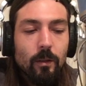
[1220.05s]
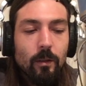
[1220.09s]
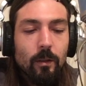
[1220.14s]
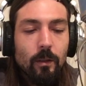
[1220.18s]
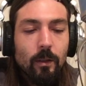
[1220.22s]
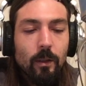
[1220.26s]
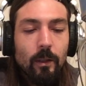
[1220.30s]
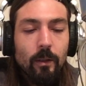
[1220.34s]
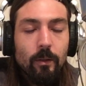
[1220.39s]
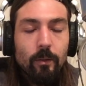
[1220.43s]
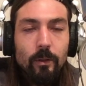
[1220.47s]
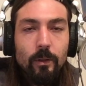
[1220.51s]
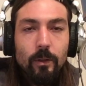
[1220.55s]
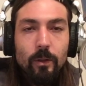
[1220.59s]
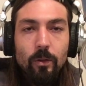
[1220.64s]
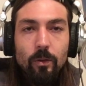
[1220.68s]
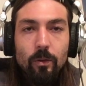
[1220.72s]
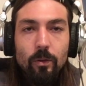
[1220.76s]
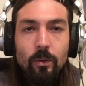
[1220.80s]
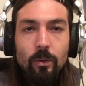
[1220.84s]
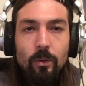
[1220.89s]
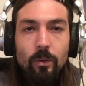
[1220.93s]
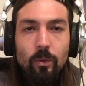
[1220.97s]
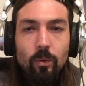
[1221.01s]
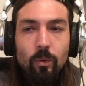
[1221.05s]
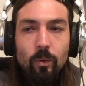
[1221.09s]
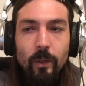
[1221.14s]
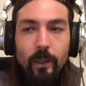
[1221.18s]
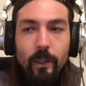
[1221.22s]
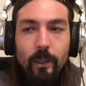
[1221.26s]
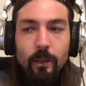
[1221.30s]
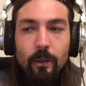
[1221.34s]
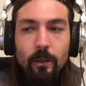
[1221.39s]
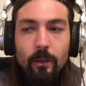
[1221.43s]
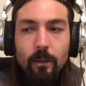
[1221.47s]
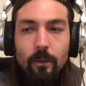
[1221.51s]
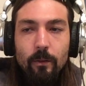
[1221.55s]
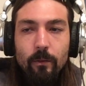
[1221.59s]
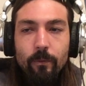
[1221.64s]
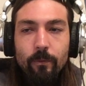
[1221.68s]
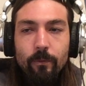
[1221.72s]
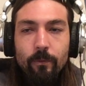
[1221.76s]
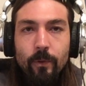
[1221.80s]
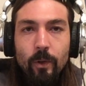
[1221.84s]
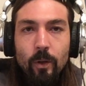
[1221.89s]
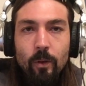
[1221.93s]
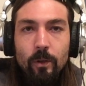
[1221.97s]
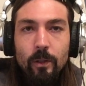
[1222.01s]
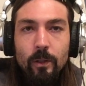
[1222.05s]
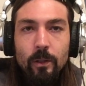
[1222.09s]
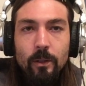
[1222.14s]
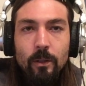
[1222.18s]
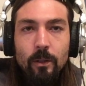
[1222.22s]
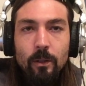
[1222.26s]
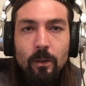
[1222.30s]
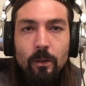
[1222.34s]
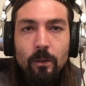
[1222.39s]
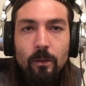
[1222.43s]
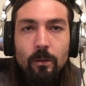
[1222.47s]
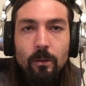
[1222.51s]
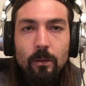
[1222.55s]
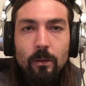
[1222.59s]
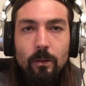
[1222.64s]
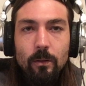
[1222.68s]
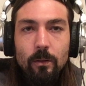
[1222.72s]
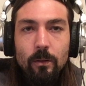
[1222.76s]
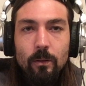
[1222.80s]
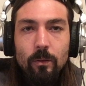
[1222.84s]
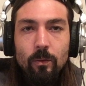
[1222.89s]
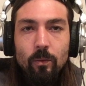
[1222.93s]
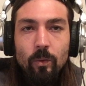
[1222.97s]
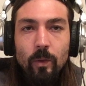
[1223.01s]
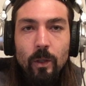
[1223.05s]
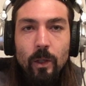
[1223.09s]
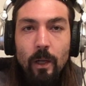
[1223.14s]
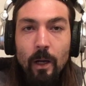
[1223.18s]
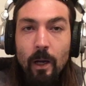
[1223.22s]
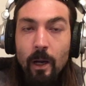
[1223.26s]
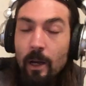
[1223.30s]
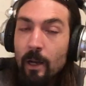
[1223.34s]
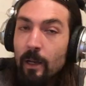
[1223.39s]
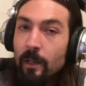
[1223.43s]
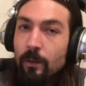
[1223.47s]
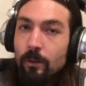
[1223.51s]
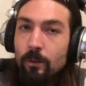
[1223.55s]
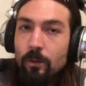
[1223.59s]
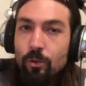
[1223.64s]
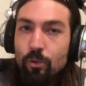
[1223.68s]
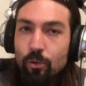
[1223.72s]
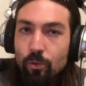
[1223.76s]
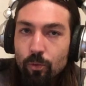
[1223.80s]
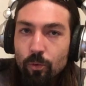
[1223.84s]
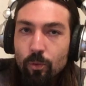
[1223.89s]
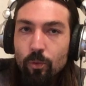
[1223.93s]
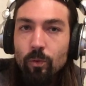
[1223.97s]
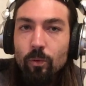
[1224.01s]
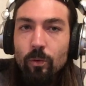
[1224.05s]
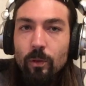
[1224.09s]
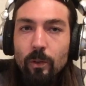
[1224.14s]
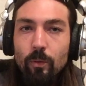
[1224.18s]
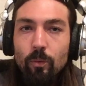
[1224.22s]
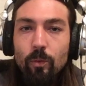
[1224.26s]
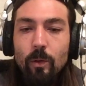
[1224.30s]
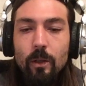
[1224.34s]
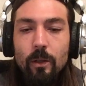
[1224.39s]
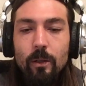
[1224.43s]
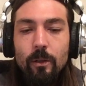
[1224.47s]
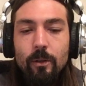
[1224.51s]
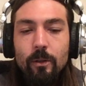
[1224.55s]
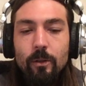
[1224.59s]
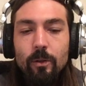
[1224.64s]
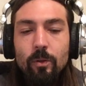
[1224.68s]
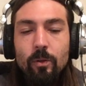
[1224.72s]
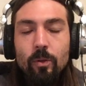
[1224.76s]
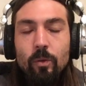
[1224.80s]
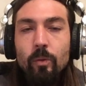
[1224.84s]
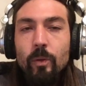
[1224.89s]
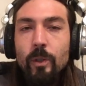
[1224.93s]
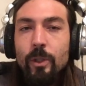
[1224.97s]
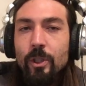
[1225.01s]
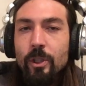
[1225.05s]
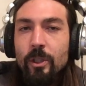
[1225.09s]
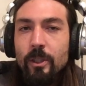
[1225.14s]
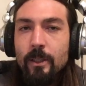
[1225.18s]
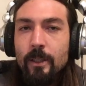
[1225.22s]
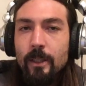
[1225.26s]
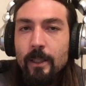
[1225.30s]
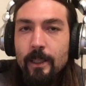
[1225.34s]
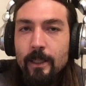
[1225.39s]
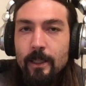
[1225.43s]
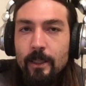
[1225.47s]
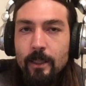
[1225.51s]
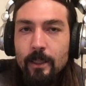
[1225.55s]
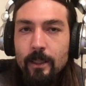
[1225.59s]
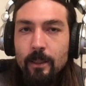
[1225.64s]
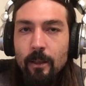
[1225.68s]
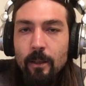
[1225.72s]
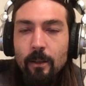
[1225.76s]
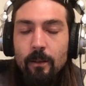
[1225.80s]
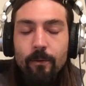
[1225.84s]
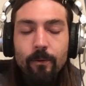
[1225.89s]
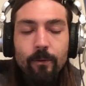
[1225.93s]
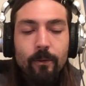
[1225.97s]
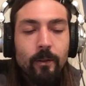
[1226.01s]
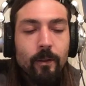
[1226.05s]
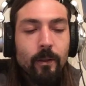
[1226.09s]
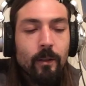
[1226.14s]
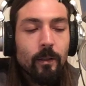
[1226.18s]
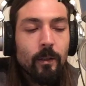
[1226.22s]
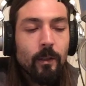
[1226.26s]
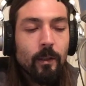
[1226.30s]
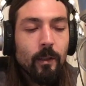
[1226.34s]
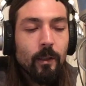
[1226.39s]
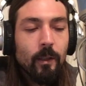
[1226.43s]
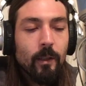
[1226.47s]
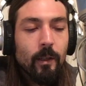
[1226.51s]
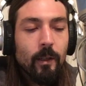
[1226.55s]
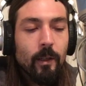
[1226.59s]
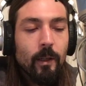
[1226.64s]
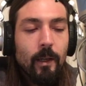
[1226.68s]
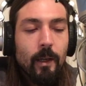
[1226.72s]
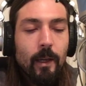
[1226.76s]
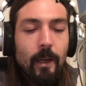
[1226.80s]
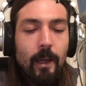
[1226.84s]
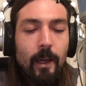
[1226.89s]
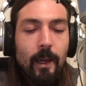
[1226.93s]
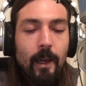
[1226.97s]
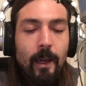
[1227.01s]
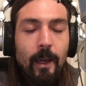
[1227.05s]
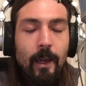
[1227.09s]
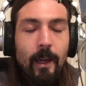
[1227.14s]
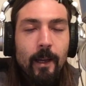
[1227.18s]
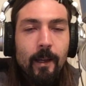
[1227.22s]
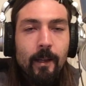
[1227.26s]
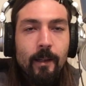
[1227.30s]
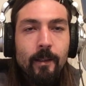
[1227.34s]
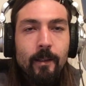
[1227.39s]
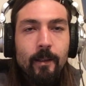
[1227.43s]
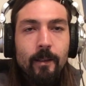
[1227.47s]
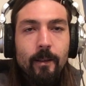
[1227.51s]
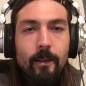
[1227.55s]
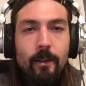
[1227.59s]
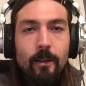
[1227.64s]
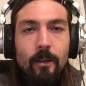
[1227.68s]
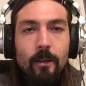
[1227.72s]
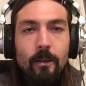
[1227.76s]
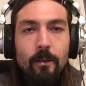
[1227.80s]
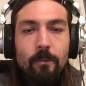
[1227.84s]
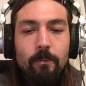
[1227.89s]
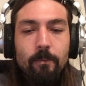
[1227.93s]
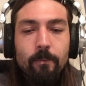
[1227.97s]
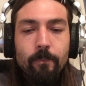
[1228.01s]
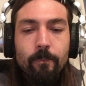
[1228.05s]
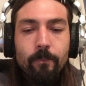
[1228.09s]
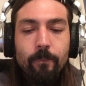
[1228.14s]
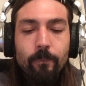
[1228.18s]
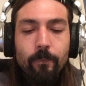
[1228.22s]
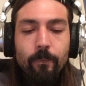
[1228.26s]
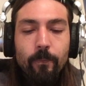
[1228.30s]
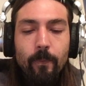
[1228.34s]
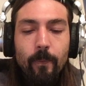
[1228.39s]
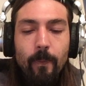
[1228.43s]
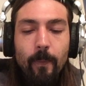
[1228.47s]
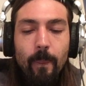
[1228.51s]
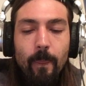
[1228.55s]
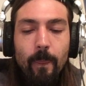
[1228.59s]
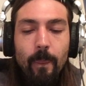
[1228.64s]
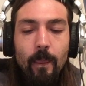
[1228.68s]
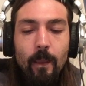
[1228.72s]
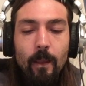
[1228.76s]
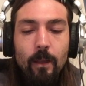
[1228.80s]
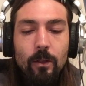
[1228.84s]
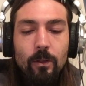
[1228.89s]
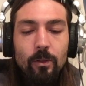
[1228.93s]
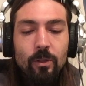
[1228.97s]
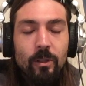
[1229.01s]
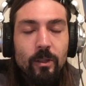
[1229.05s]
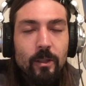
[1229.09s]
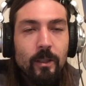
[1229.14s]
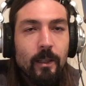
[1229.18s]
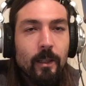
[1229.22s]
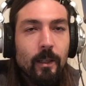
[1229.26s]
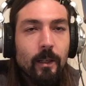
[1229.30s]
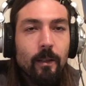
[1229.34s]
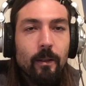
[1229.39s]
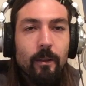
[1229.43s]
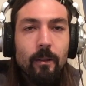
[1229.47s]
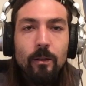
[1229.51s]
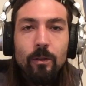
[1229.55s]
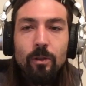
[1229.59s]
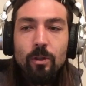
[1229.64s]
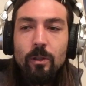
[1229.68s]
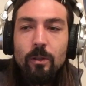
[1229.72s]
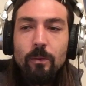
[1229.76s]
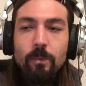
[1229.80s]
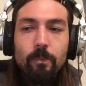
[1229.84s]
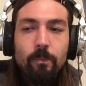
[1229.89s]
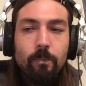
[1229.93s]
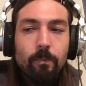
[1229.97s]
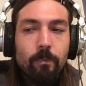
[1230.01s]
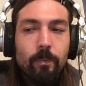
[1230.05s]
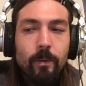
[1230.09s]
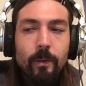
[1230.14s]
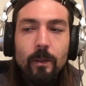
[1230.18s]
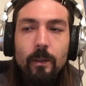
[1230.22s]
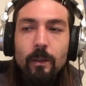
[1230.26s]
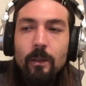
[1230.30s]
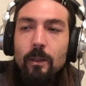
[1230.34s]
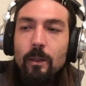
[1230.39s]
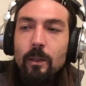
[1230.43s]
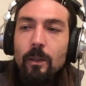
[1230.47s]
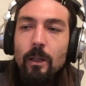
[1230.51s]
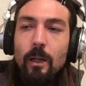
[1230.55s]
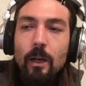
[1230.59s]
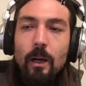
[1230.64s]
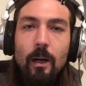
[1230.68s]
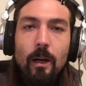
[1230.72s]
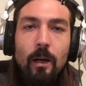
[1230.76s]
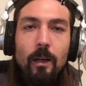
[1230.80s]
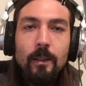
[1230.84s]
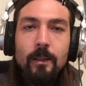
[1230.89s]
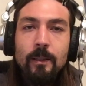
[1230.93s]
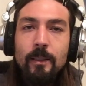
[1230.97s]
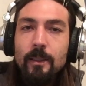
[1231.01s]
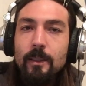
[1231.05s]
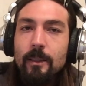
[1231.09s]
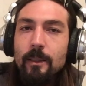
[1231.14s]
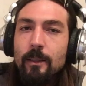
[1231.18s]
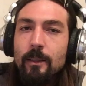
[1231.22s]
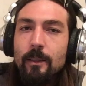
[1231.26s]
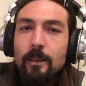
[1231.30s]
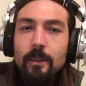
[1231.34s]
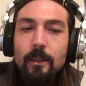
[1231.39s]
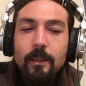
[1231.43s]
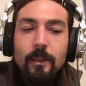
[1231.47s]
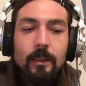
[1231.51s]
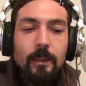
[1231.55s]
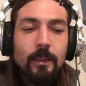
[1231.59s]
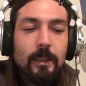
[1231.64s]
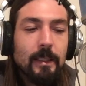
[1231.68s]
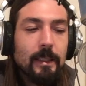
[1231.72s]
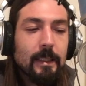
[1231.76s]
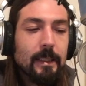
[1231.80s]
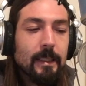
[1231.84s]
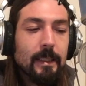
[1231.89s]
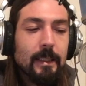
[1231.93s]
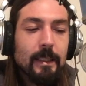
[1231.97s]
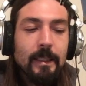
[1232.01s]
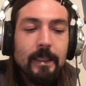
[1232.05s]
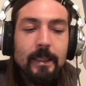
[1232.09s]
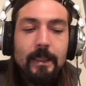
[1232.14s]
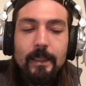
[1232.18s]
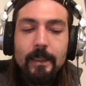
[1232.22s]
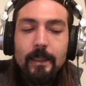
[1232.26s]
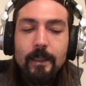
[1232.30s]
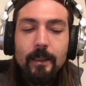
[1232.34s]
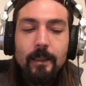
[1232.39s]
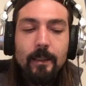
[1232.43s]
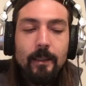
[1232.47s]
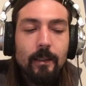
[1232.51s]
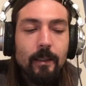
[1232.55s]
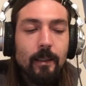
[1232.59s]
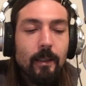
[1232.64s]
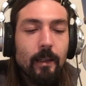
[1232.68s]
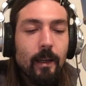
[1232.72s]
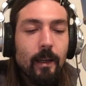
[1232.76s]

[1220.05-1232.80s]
I would quit, focus on what I truly want to do, which is this stuff, and just get it, just be constant, consistent,